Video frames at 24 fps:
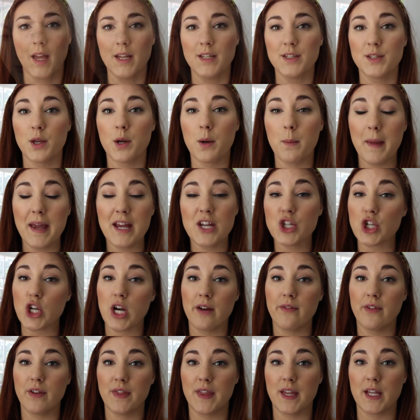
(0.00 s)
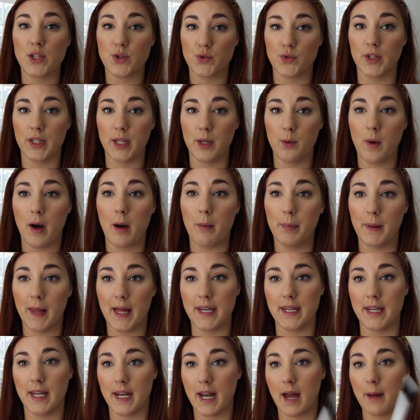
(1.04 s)
So to make sure everything's really well
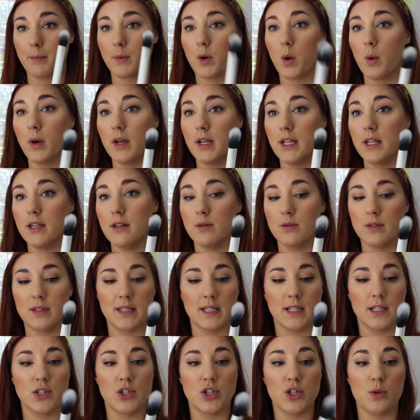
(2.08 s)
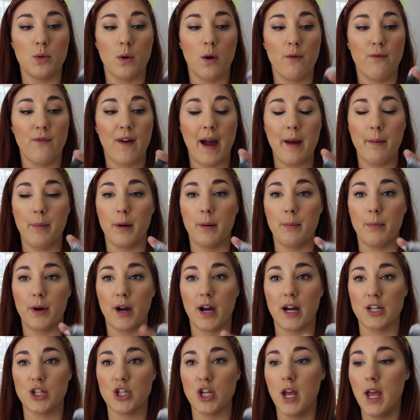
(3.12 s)
blended, I'm going to use this duo fiber
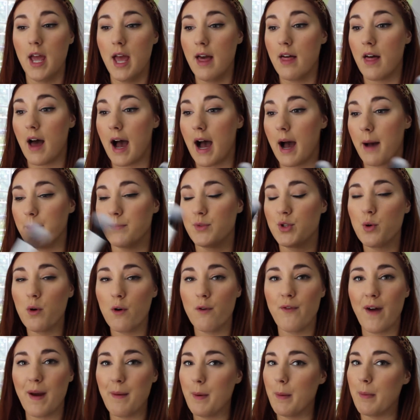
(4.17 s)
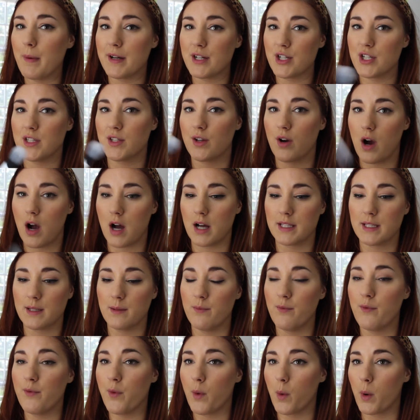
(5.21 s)
brush. Duo fiber brushes are
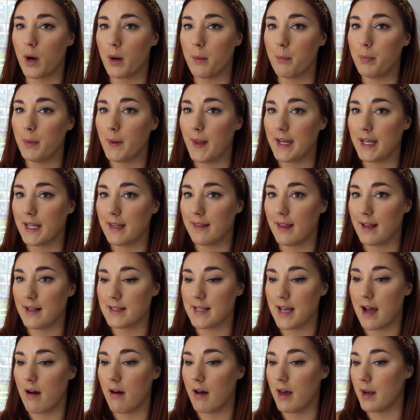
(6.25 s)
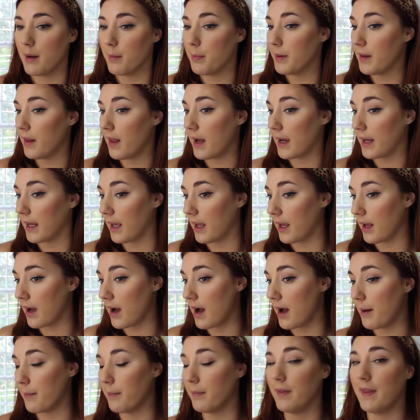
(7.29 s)
awesome for blending things out and applying
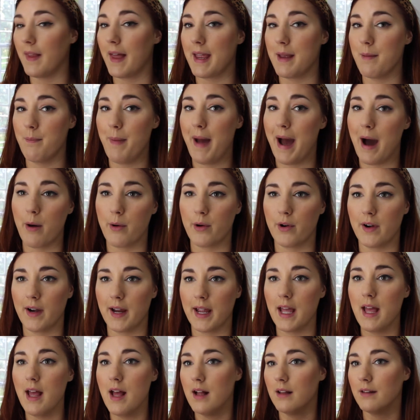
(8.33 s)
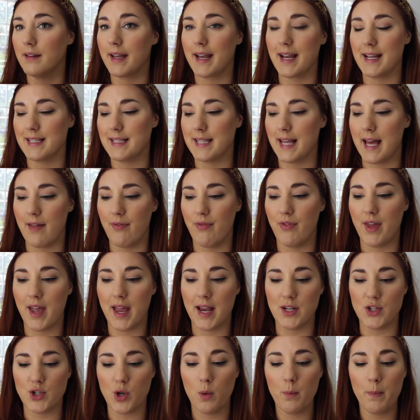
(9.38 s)
light powdering. Like I said,
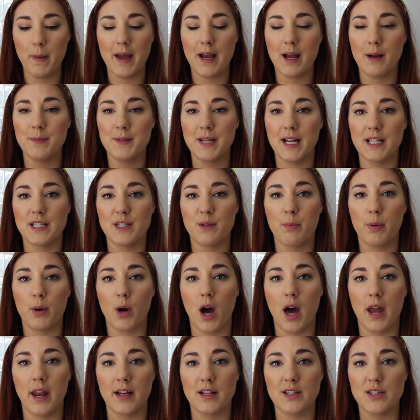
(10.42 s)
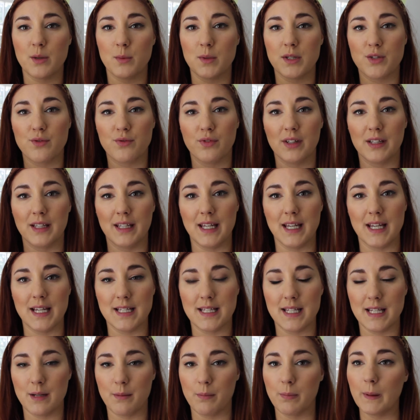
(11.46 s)
they don't pick up tons of product, so it's really
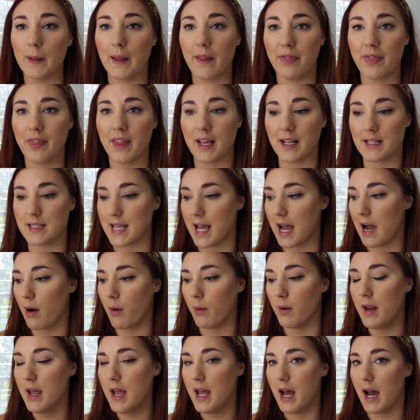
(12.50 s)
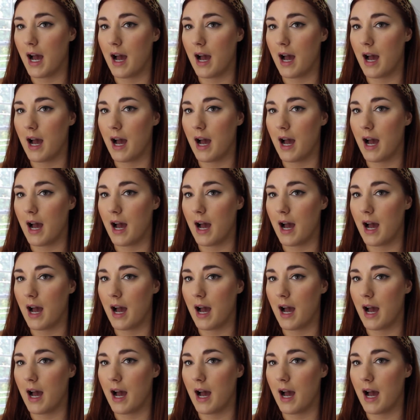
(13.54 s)
easy to blend things out